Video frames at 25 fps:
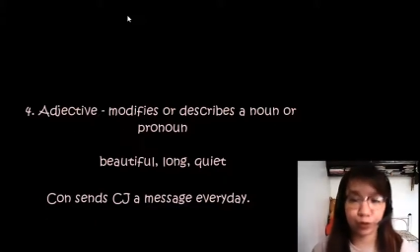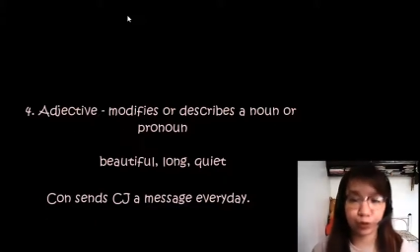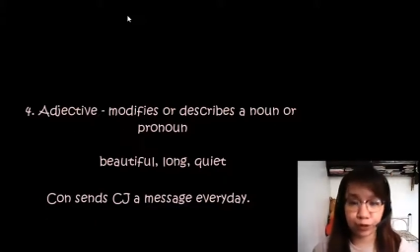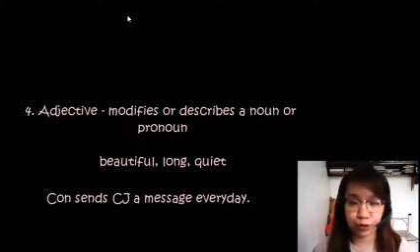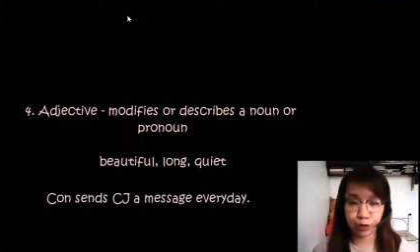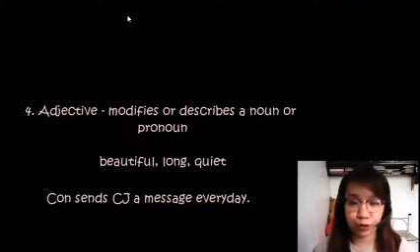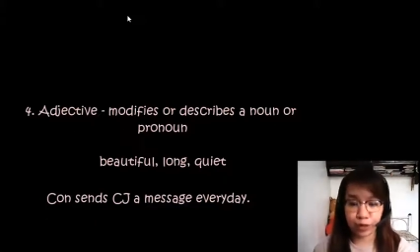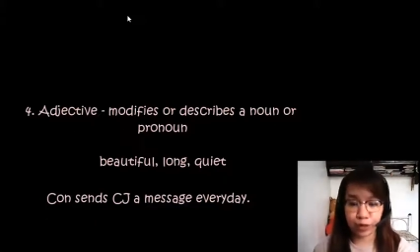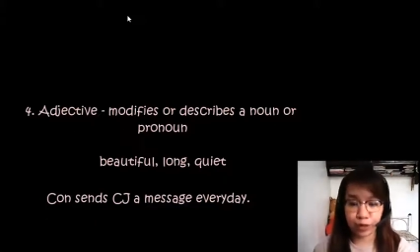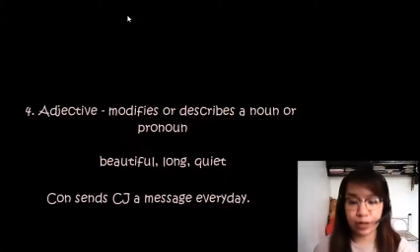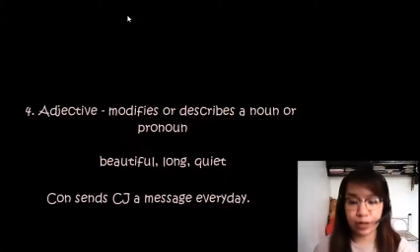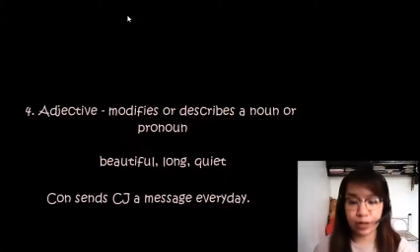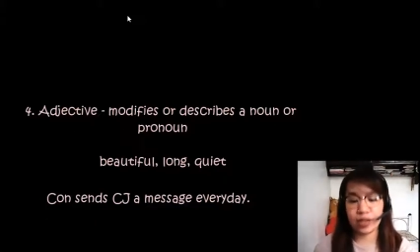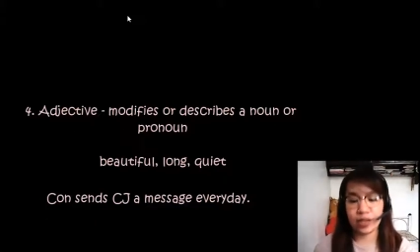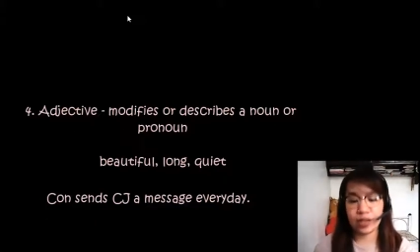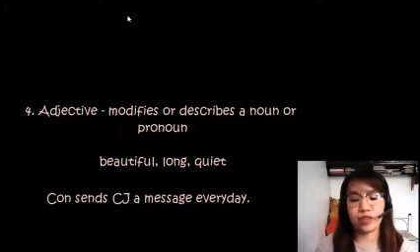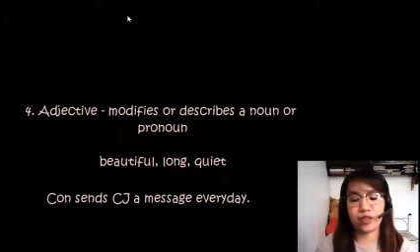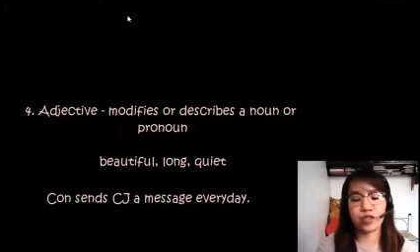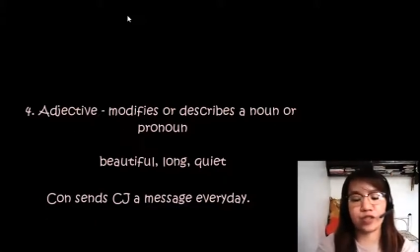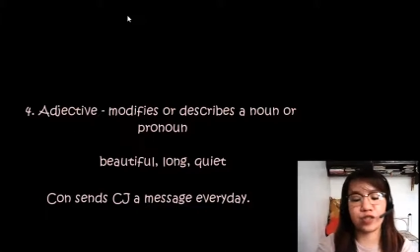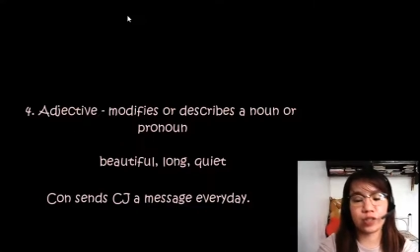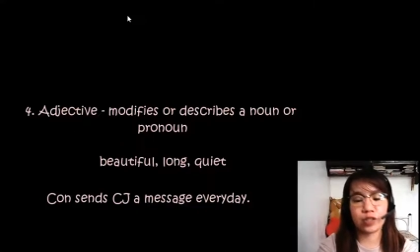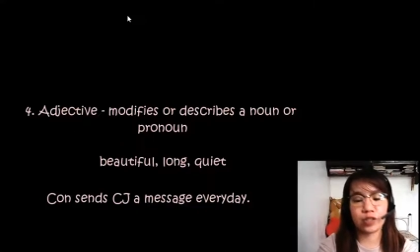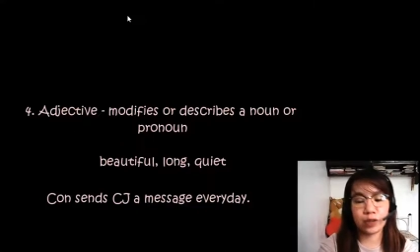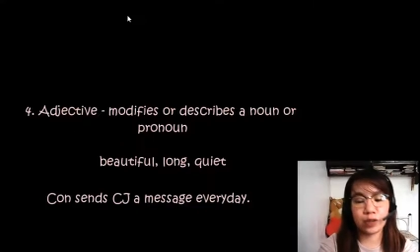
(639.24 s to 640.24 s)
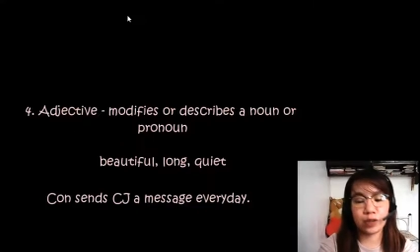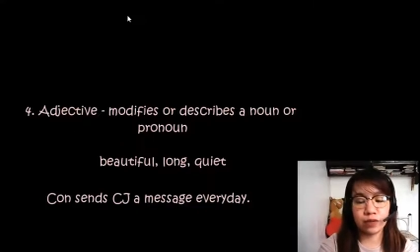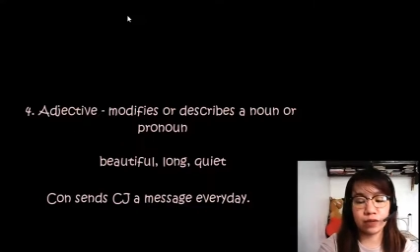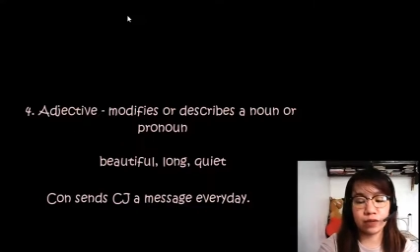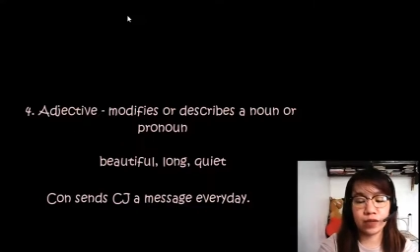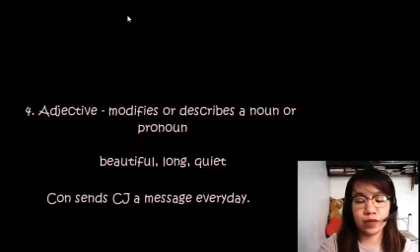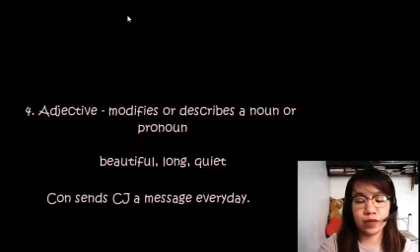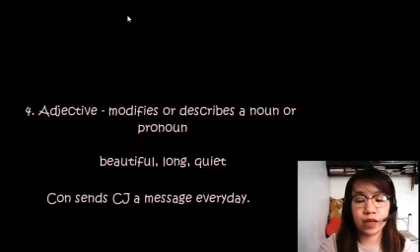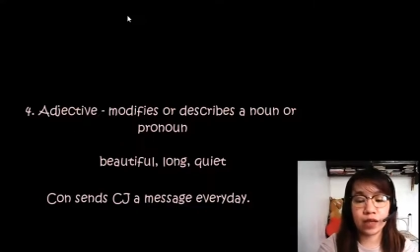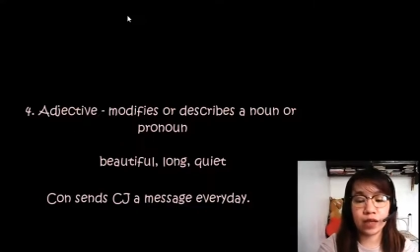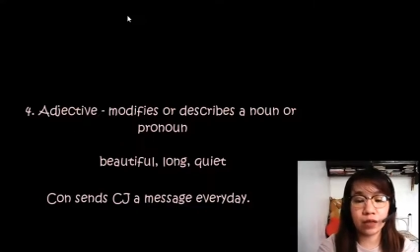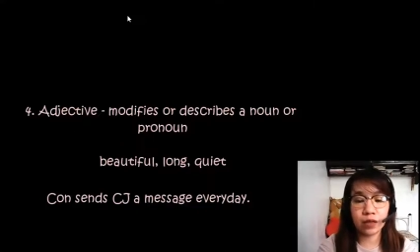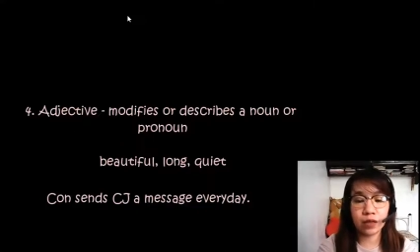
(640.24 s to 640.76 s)
an adjective
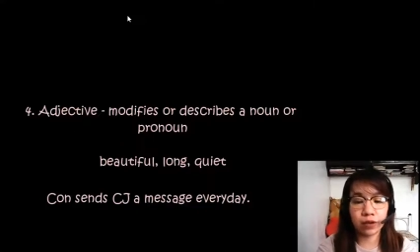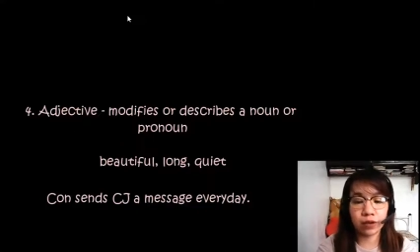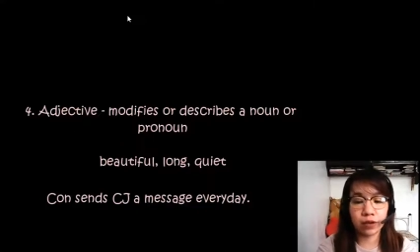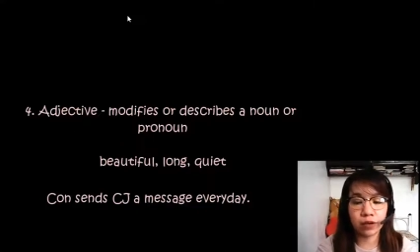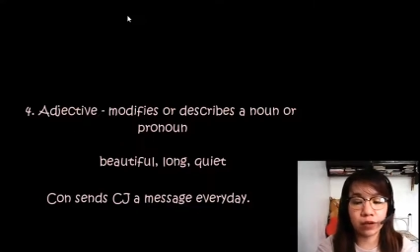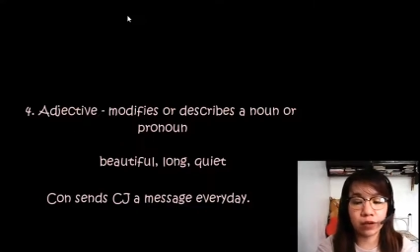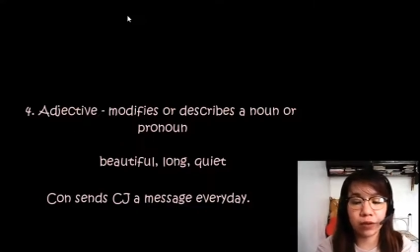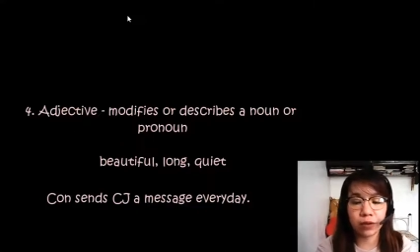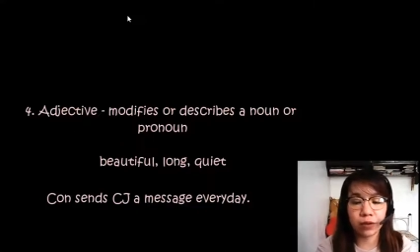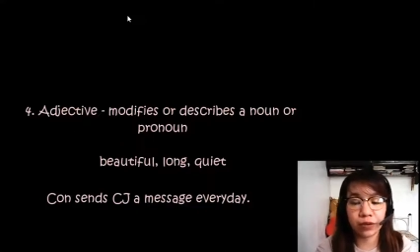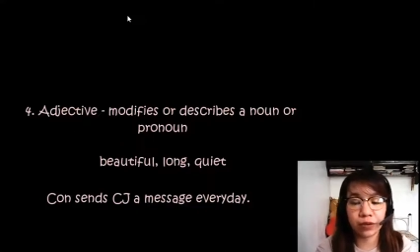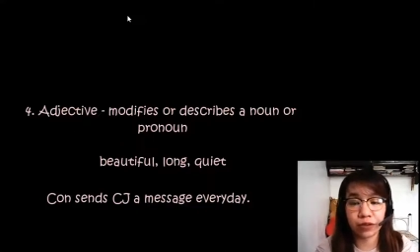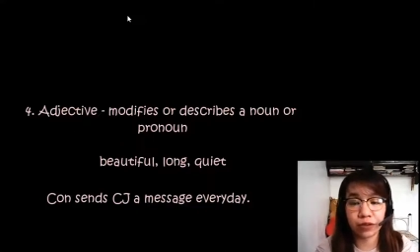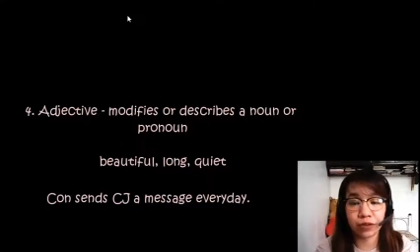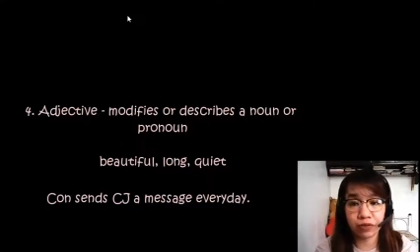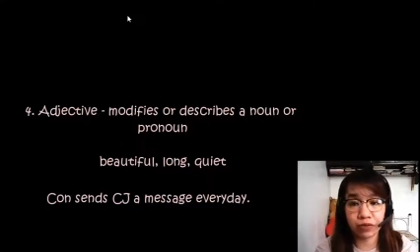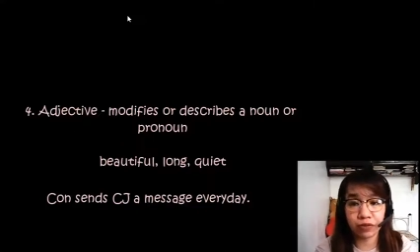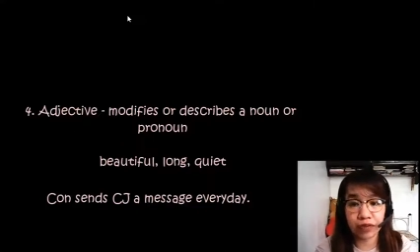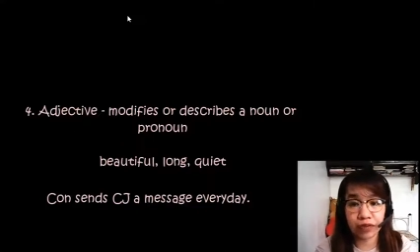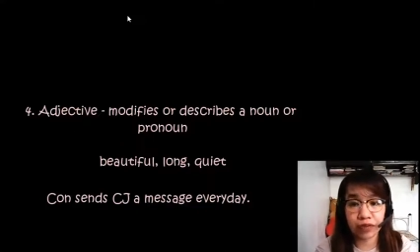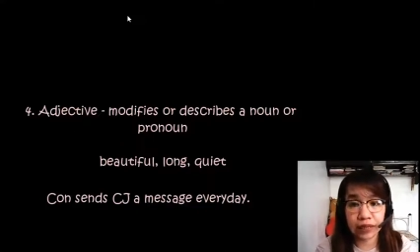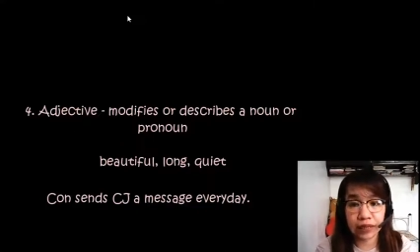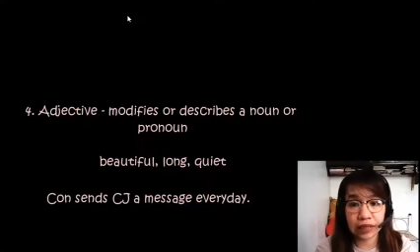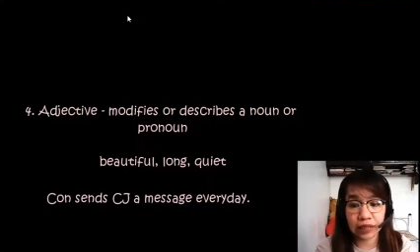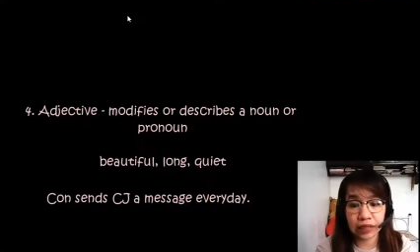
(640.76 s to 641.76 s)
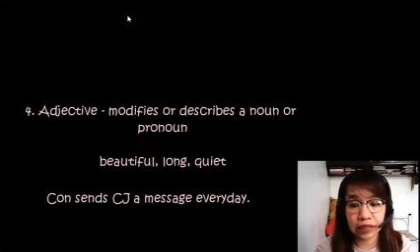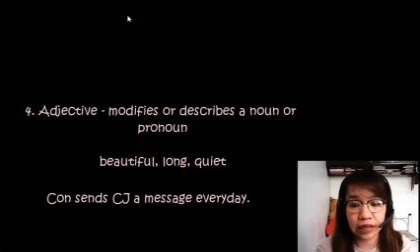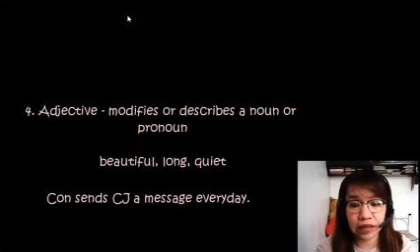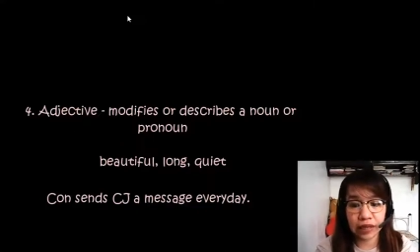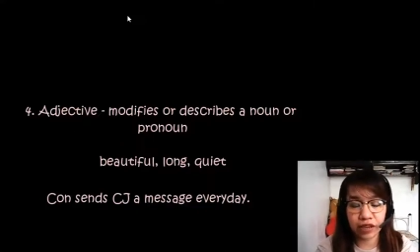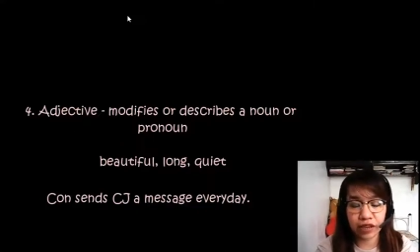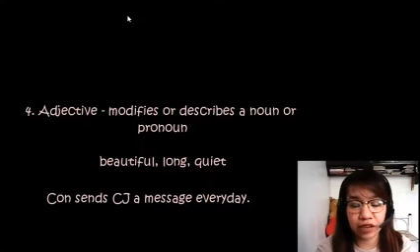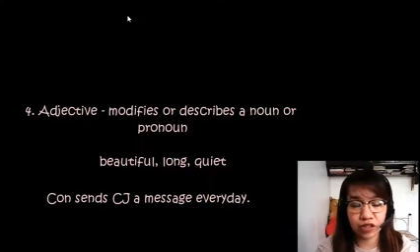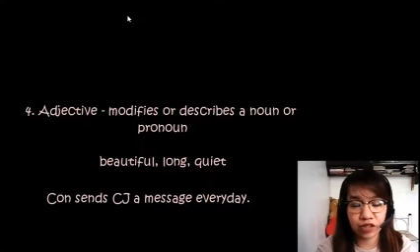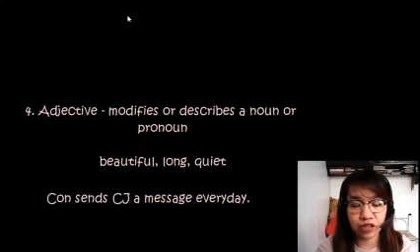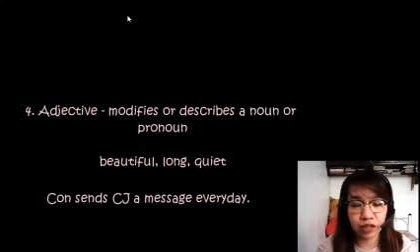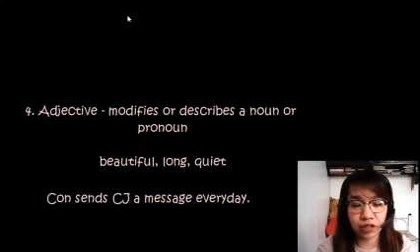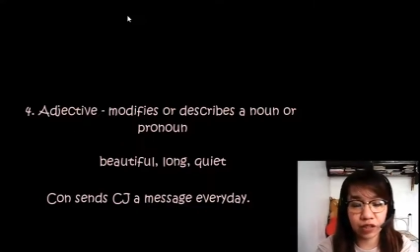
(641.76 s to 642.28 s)
here, or to write an
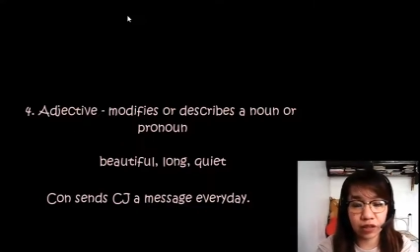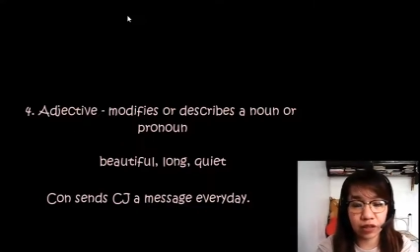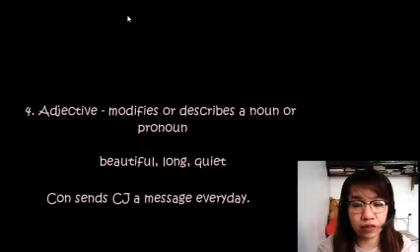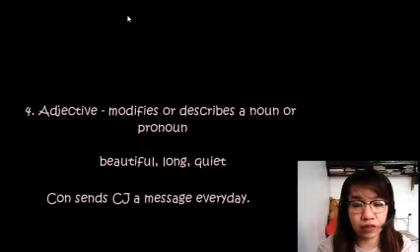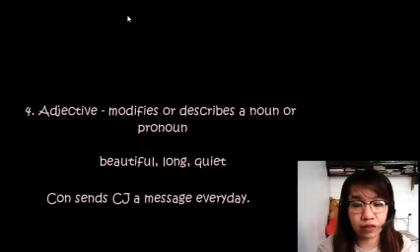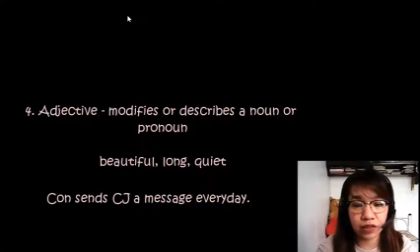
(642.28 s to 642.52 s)
adjective